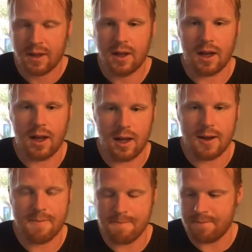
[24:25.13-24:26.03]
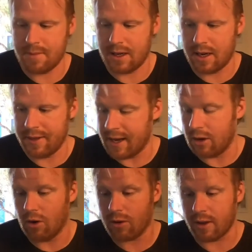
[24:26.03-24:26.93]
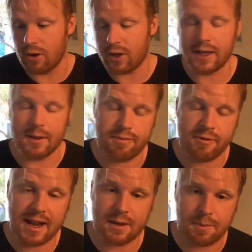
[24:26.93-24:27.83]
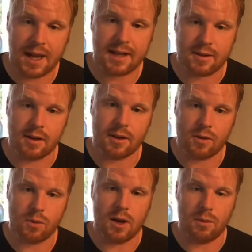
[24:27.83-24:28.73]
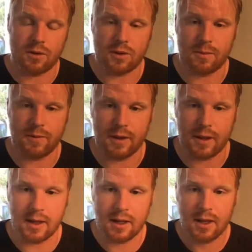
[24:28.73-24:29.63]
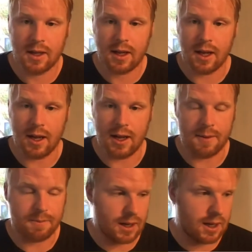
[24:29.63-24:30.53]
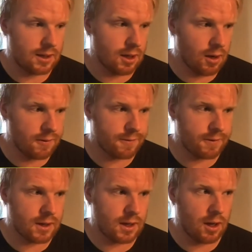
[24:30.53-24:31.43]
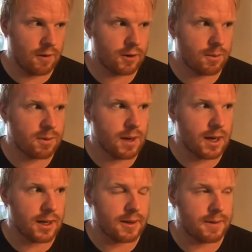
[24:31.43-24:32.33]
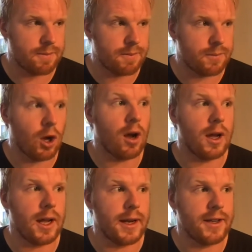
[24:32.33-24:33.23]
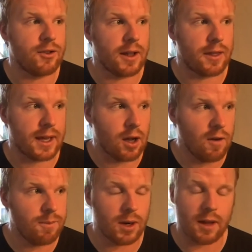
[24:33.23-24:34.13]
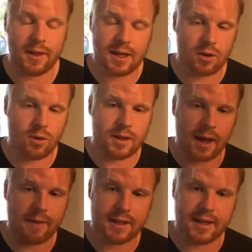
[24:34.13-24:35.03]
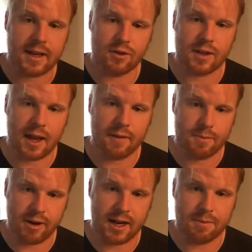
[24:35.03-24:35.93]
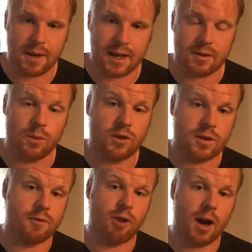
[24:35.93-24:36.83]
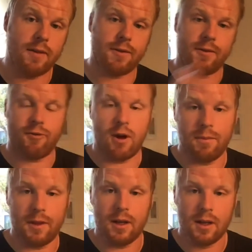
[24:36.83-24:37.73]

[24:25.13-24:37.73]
And then also looking at brand patterns as well, which is something that a lot of clubs might not initially think of, but I think it's always advantageous to have a brand pattern which is derived from the